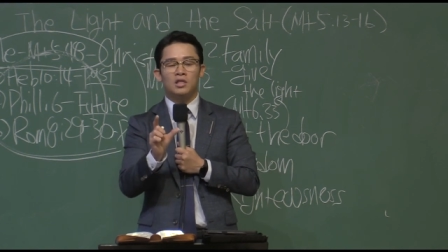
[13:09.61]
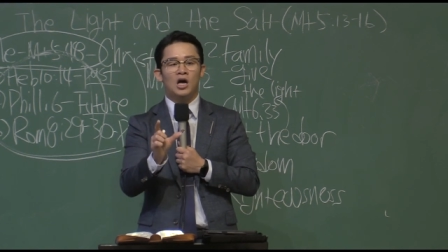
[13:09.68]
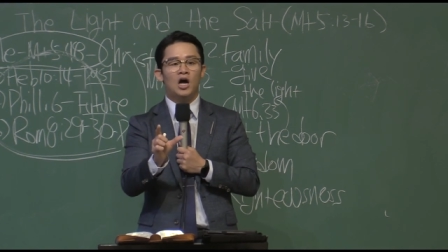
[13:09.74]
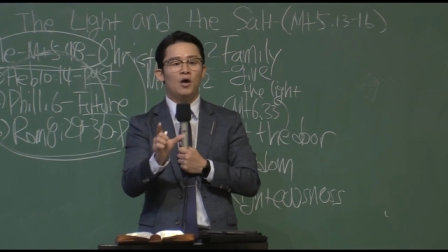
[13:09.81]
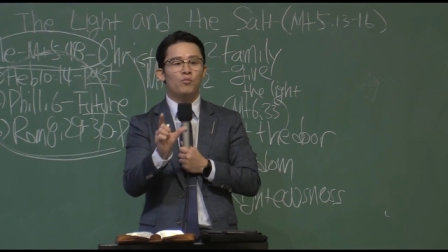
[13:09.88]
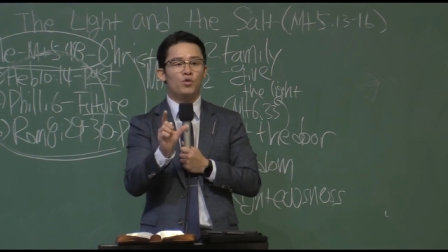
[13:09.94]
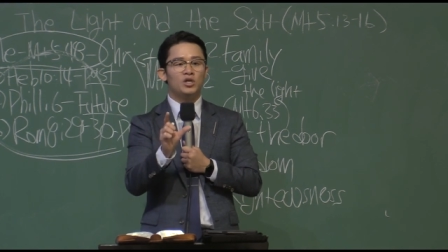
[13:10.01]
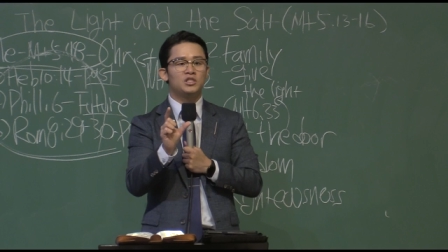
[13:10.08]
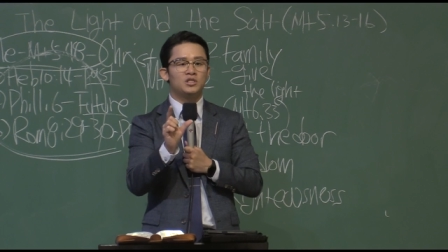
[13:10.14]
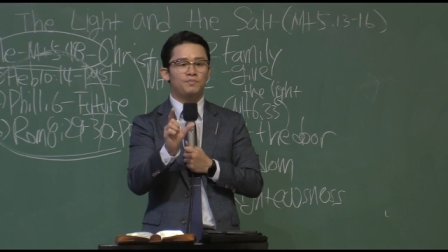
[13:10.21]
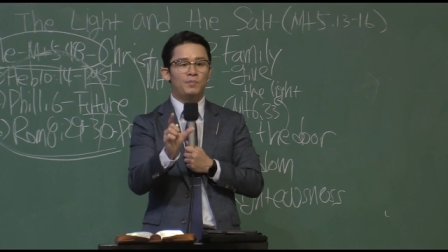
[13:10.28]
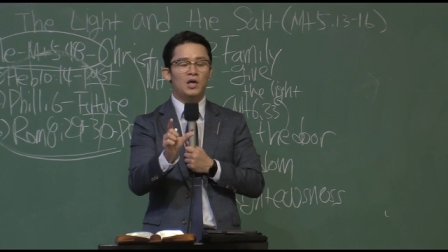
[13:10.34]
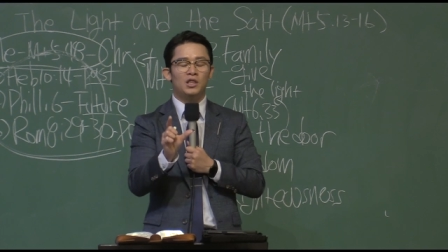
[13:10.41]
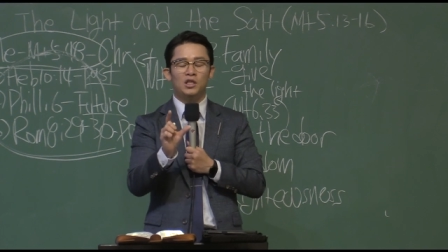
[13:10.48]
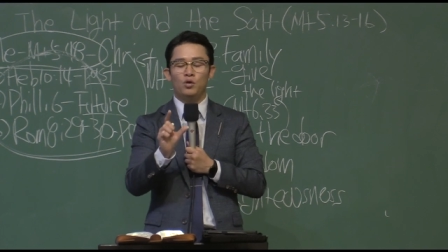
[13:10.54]
time we're
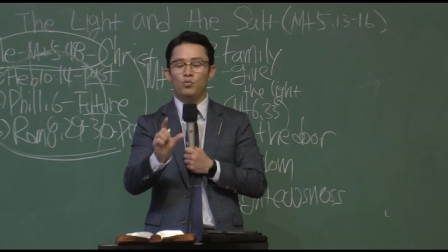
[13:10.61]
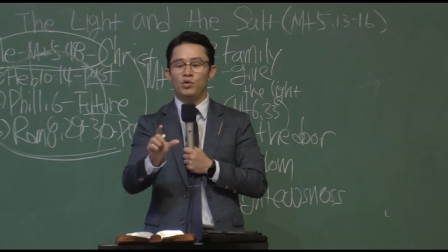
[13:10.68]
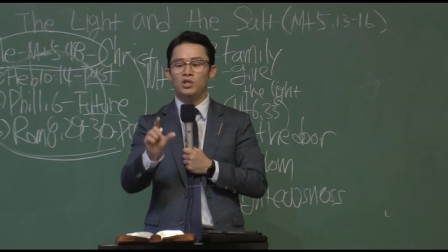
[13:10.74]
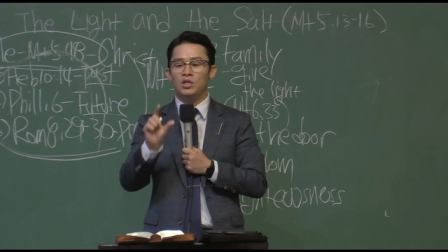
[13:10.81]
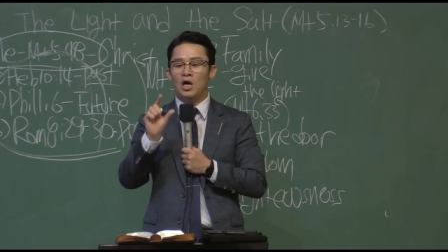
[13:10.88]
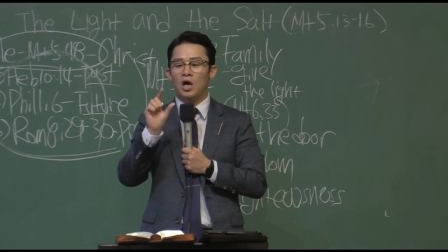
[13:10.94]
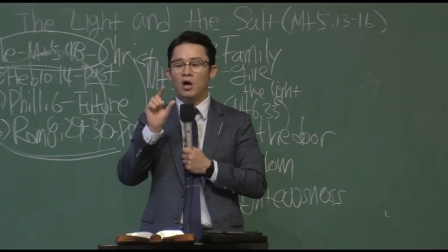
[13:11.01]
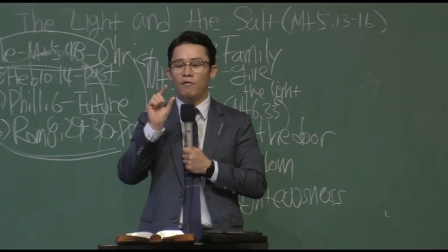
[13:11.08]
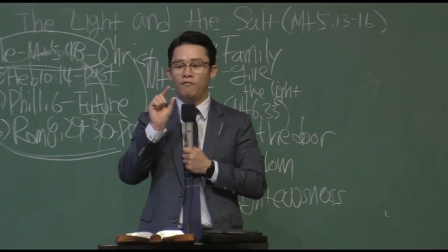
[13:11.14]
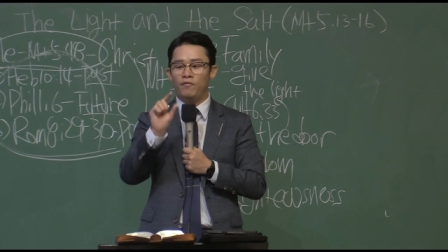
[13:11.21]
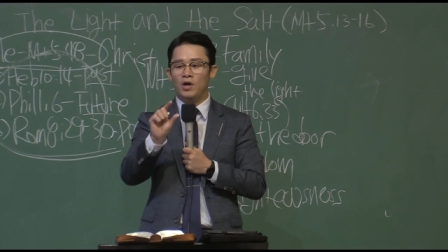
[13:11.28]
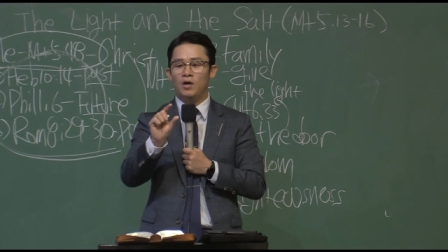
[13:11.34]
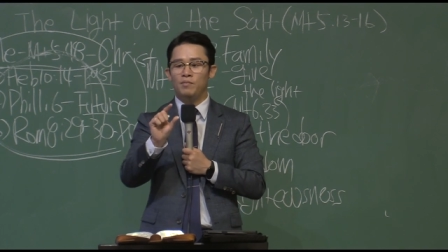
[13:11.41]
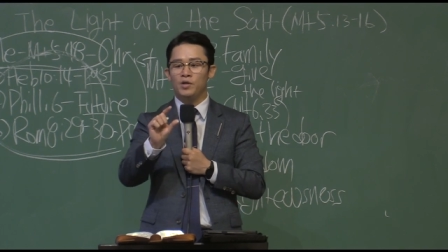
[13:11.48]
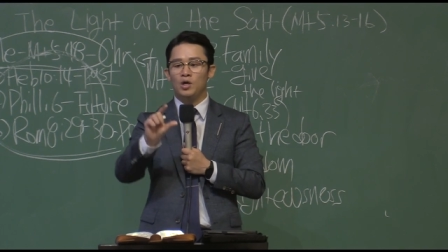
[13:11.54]
spending with our
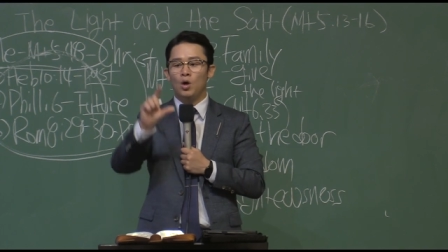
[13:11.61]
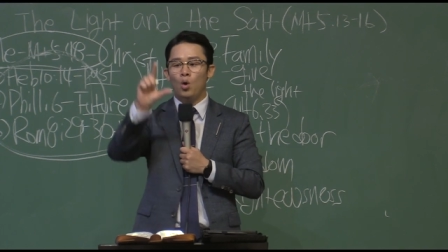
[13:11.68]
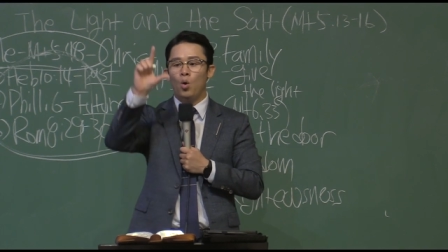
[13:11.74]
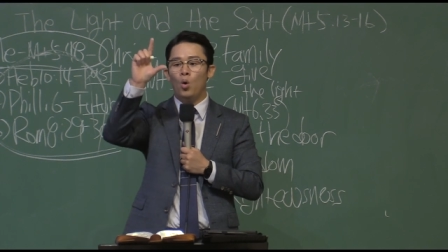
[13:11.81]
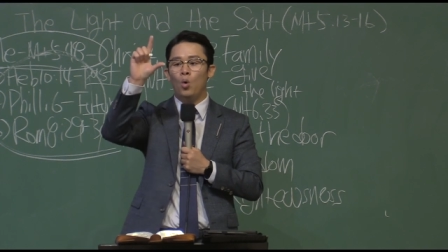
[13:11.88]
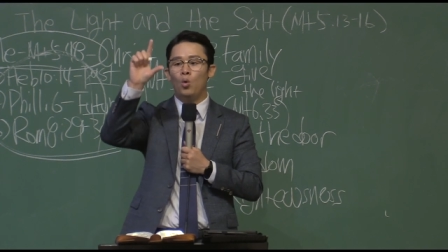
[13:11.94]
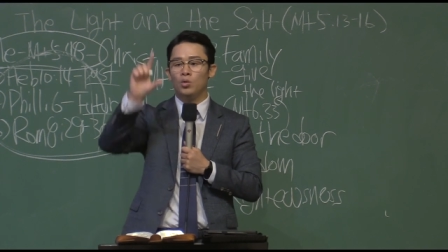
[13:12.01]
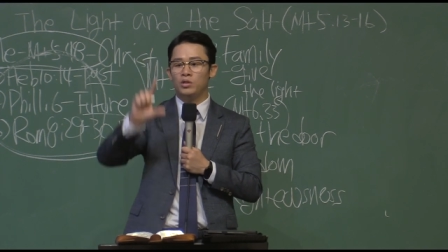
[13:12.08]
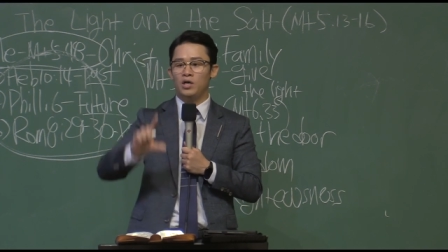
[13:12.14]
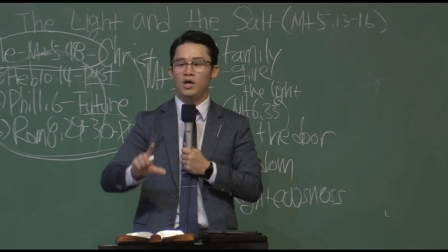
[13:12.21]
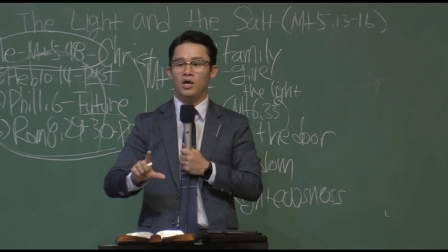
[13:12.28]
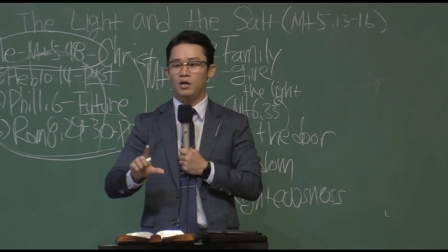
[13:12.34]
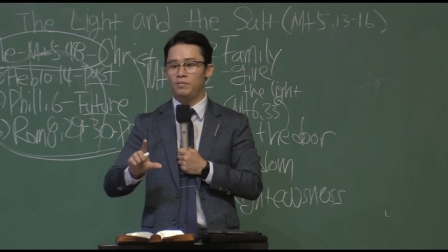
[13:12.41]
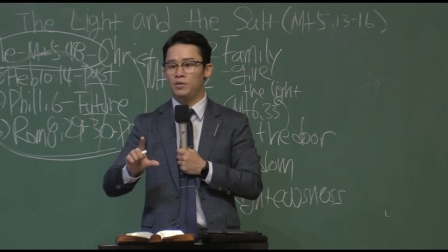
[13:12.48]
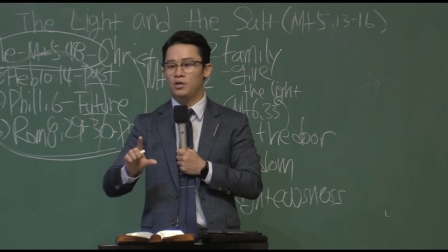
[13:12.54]
family whole
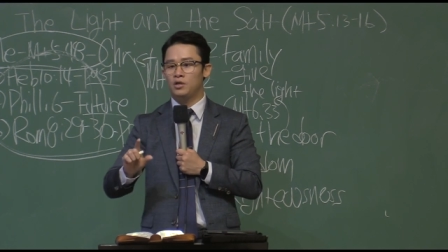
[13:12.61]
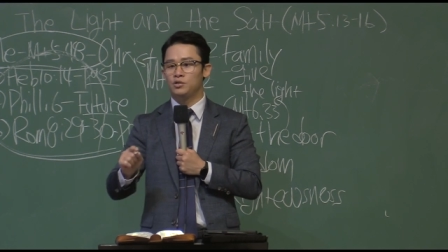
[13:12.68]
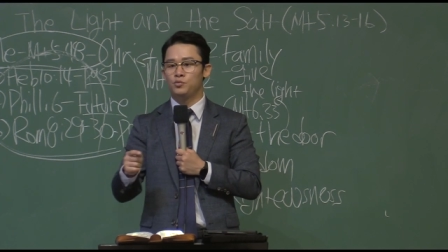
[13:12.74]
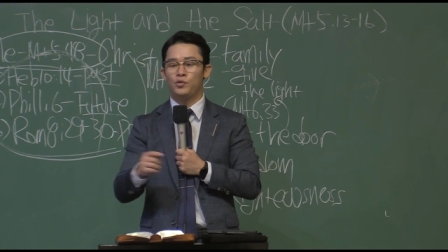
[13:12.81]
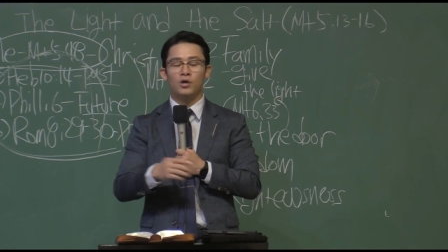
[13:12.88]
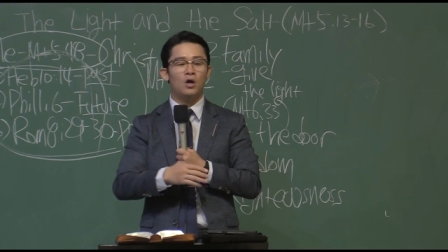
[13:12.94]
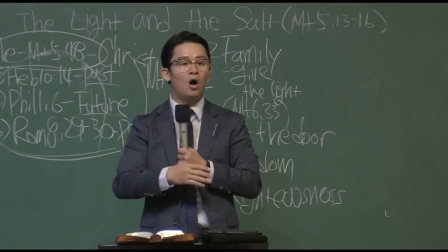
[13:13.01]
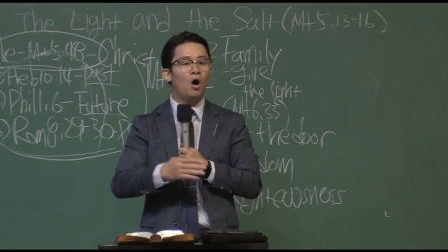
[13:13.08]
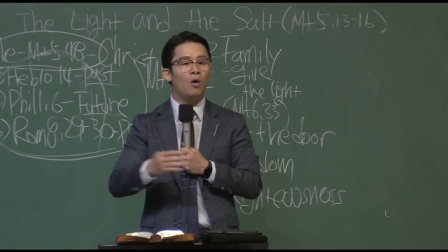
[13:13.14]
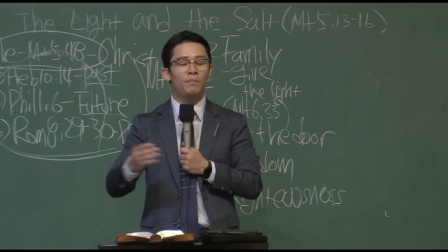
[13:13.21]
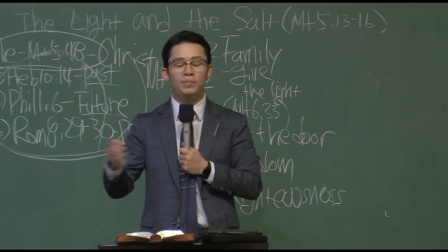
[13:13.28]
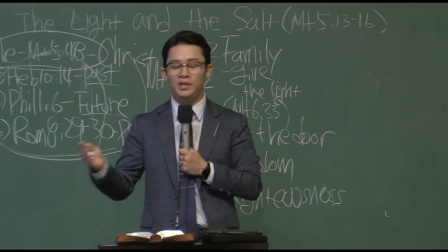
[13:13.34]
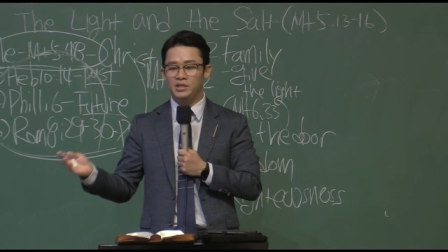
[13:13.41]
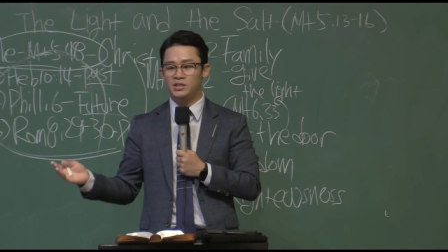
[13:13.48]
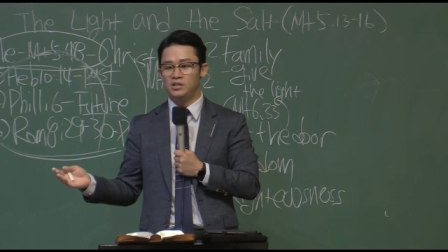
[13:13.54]
day because we're all
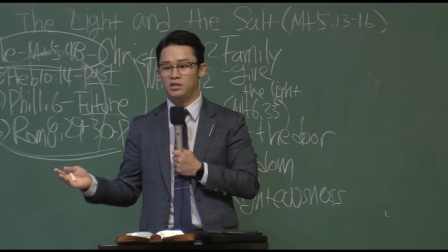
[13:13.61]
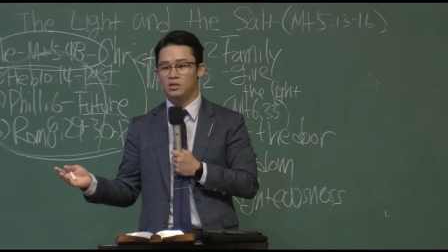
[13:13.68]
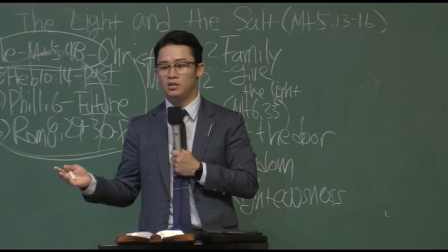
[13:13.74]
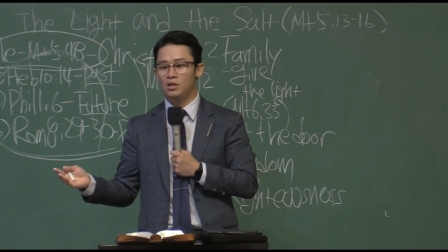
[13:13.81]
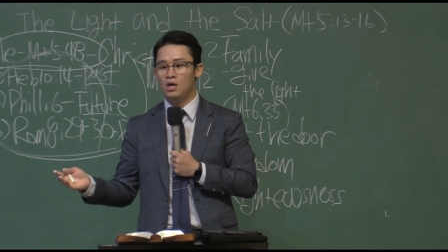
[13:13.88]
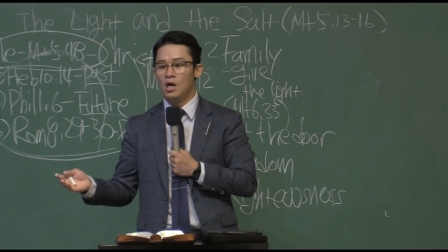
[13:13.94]
busy.